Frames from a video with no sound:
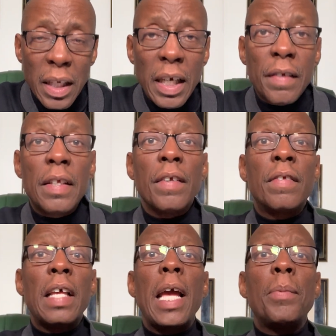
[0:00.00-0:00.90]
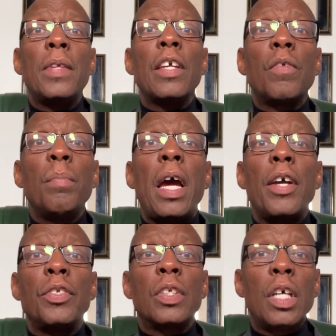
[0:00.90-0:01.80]
It said same-sex
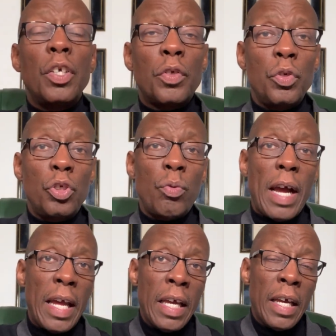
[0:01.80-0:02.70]
marriage is a constitutional right.